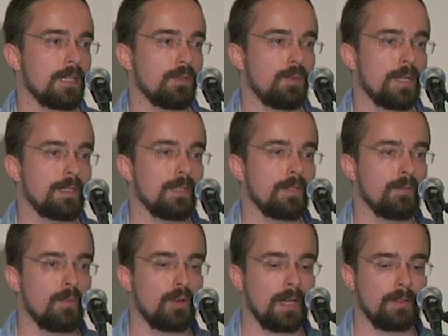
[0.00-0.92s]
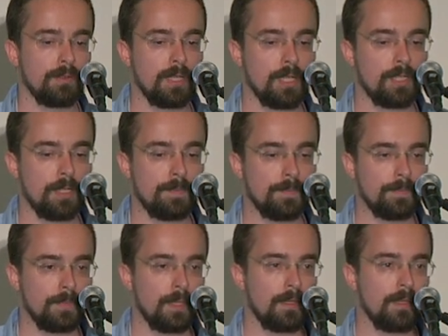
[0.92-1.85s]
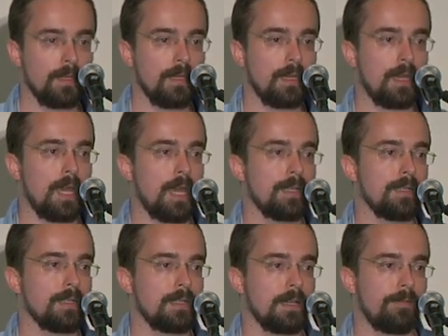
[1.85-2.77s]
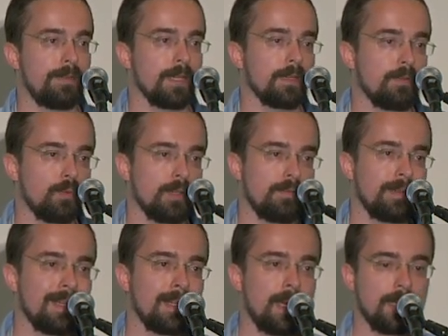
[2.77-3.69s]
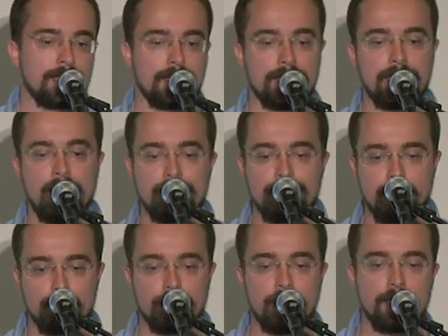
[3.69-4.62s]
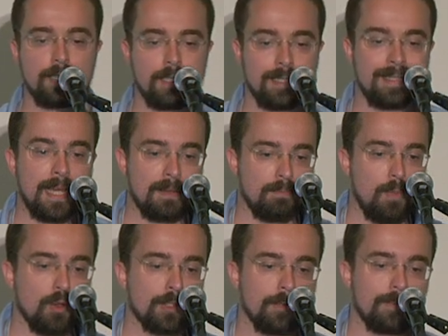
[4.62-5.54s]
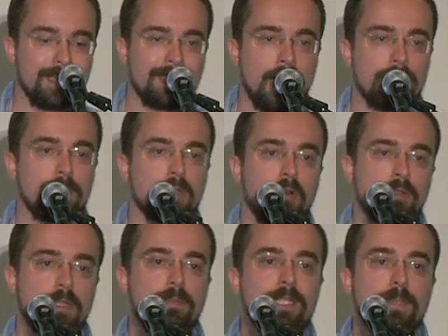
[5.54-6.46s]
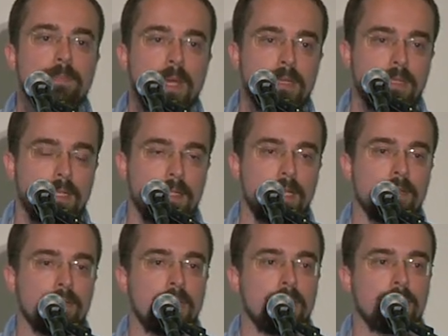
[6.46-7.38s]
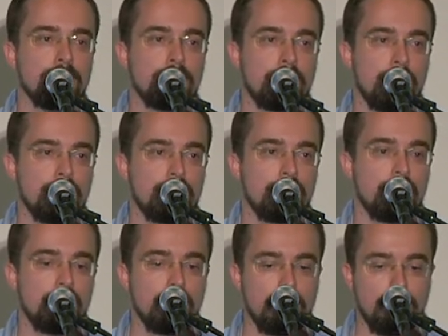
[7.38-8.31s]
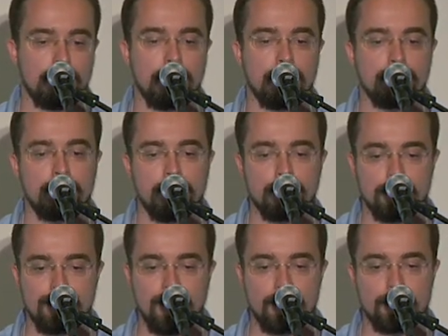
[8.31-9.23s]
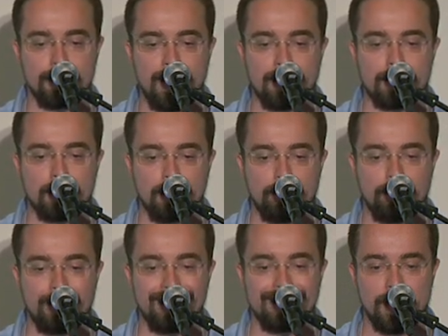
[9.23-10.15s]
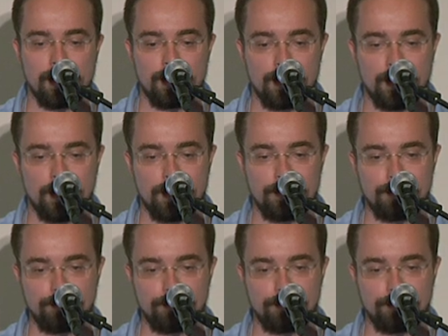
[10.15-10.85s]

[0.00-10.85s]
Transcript: uh, you want to do more annotation. And the thing we realize is that the annotation is that most of the time is going to be spent in the annotation stage. And the annotation stage is actually very challenging.